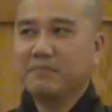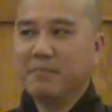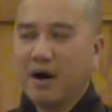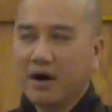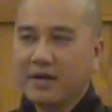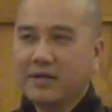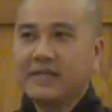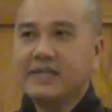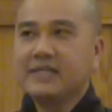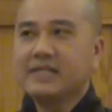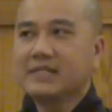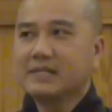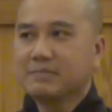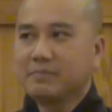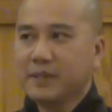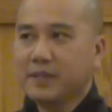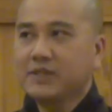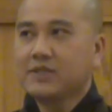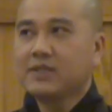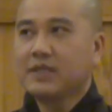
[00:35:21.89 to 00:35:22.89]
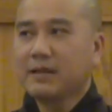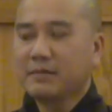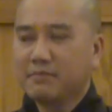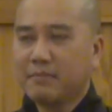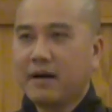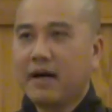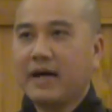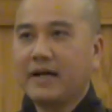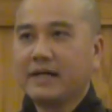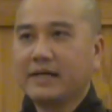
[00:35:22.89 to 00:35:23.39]
Body, speech,
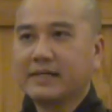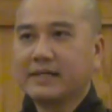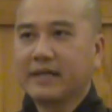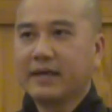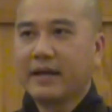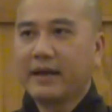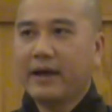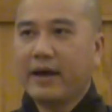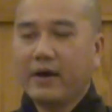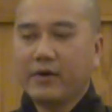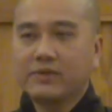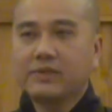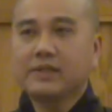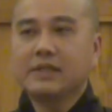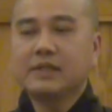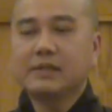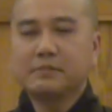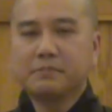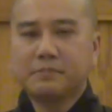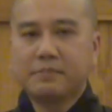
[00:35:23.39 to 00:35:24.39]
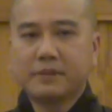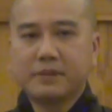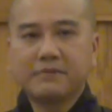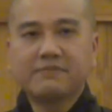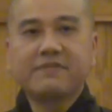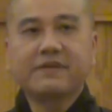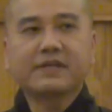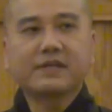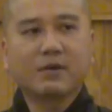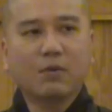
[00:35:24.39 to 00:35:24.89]
and mind held in
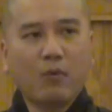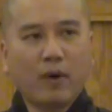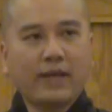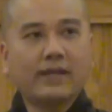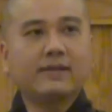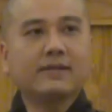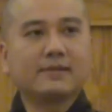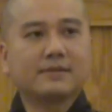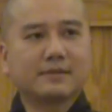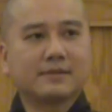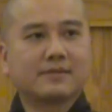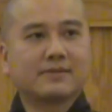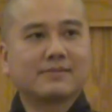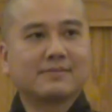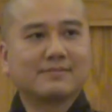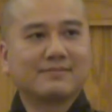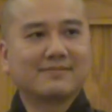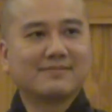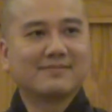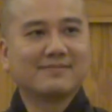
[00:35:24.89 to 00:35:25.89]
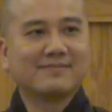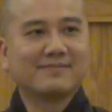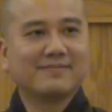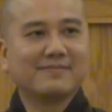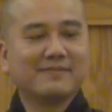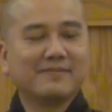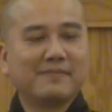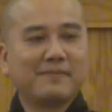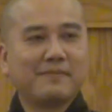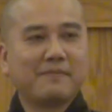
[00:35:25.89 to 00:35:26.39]
perfect oneness.
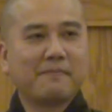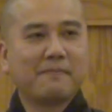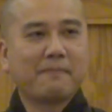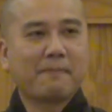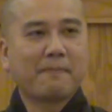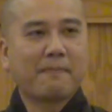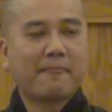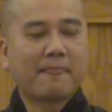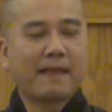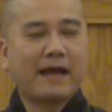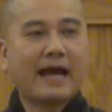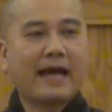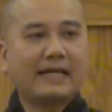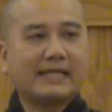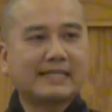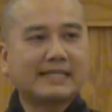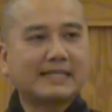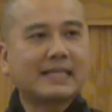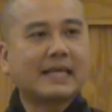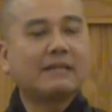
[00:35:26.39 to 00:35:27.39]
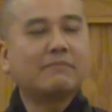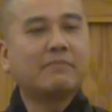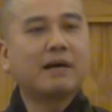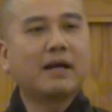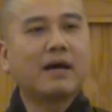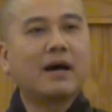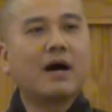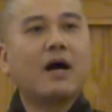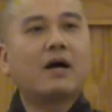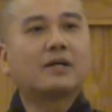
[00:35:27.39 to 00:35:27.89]
I send
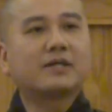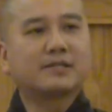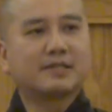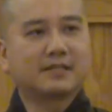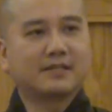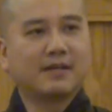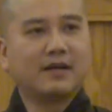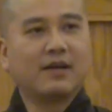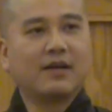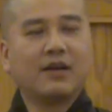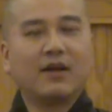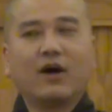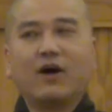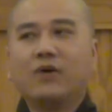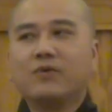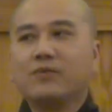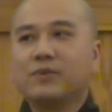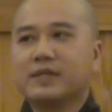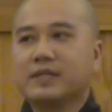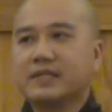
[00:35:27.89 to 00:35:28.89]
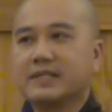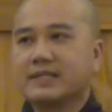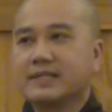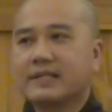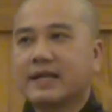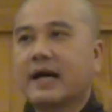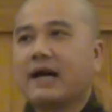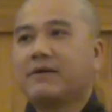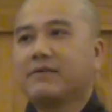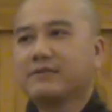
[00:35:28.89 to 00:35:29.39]
my heart along with the
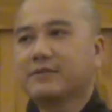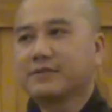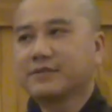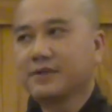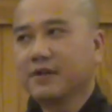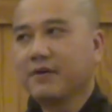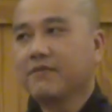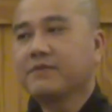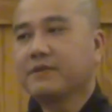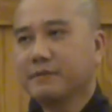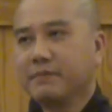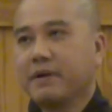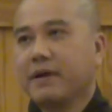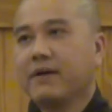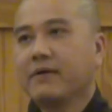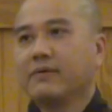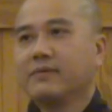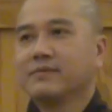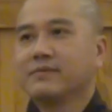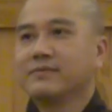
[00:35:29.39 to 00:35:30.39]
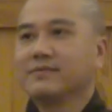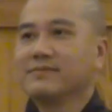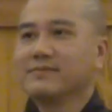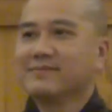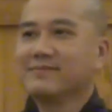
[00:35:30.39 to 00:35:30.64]
sound of the bell.